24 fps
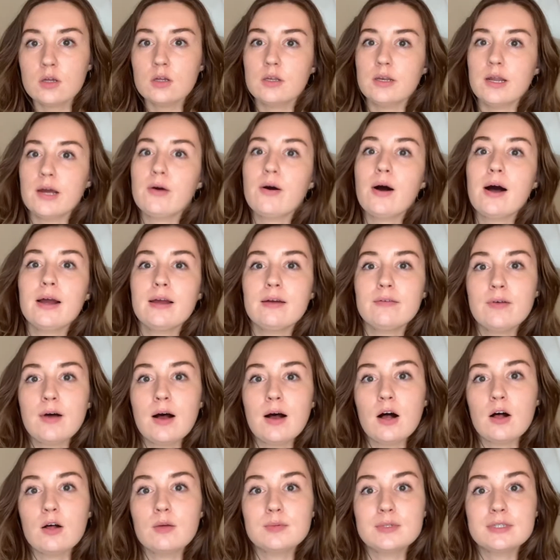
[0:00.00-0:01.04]
Now, I have
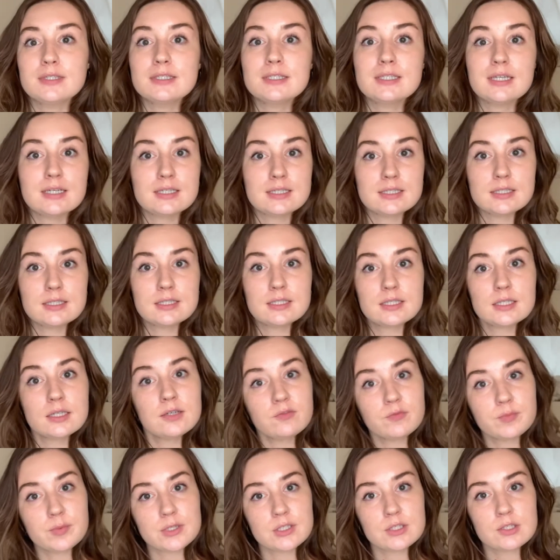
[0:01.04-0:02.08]
helped dozens
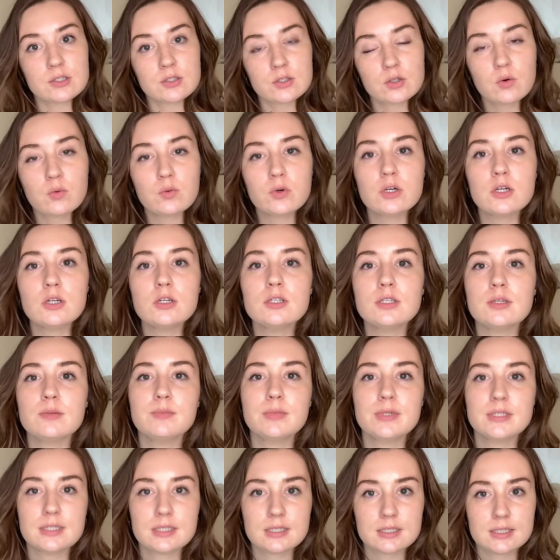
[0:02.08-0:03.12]
of business owners and
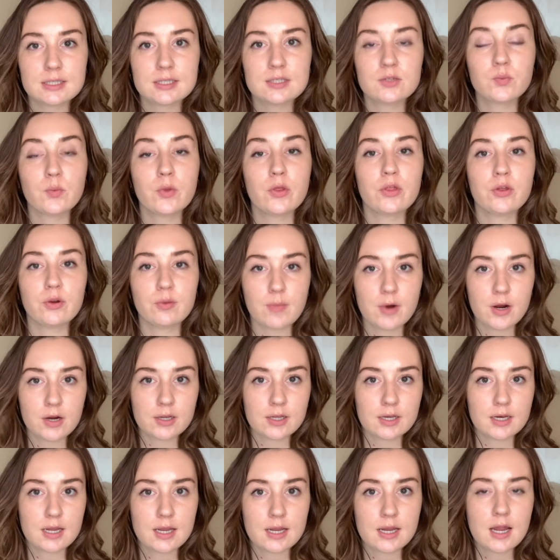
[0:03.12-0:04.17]
businesses with their
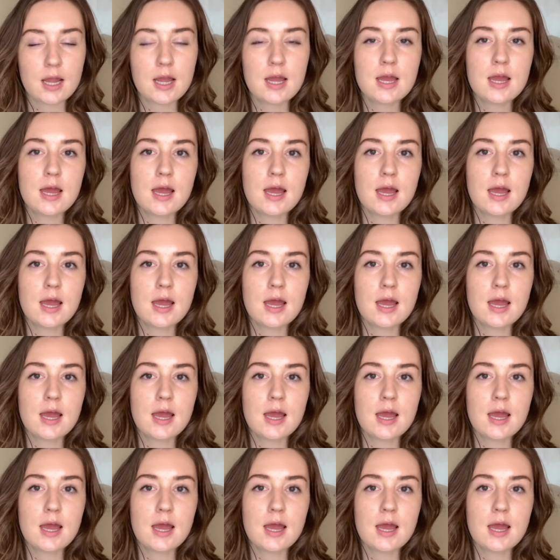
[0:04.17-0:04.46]
marketing,